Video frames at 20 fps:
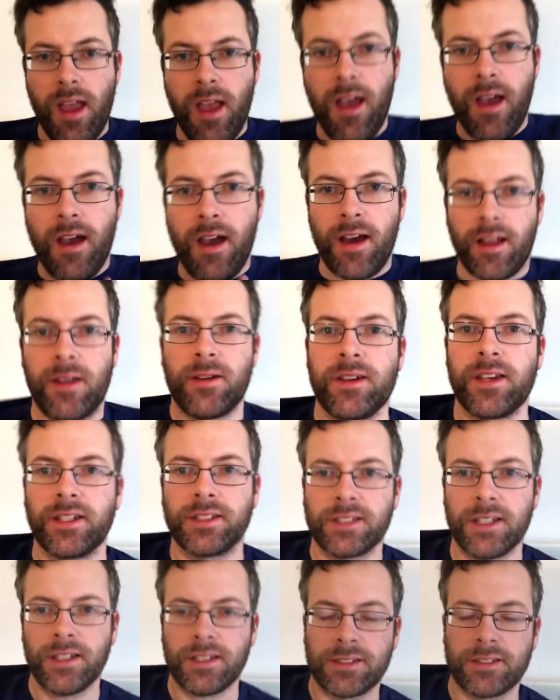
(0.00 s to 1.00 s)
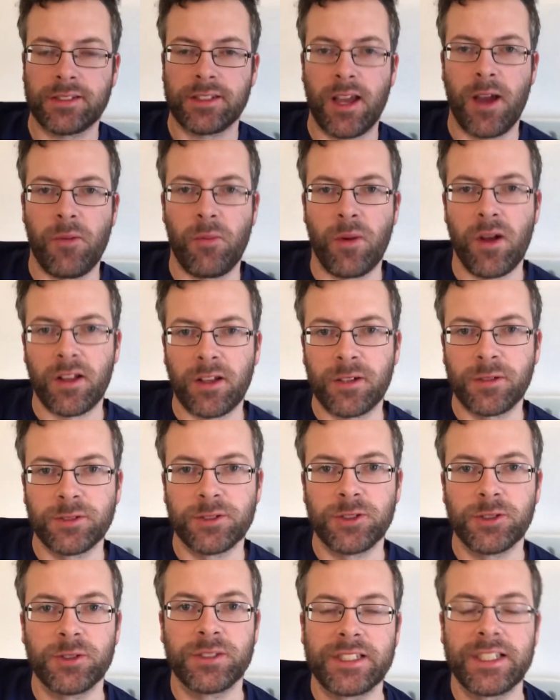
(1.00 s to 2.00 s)
Hello Year 6 and welcome to
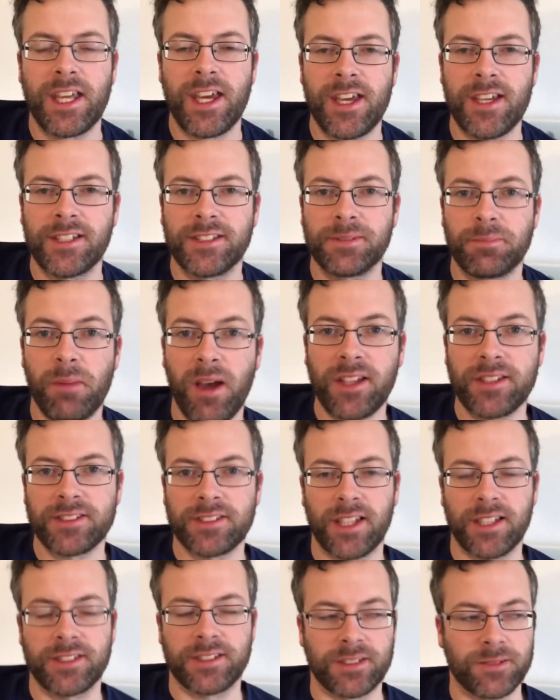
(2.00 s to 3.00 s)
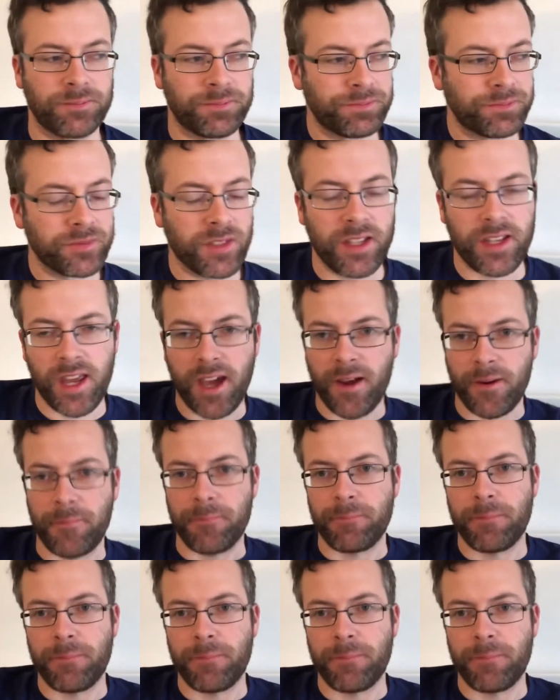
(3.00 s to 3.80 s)
today's maths lesson. Now,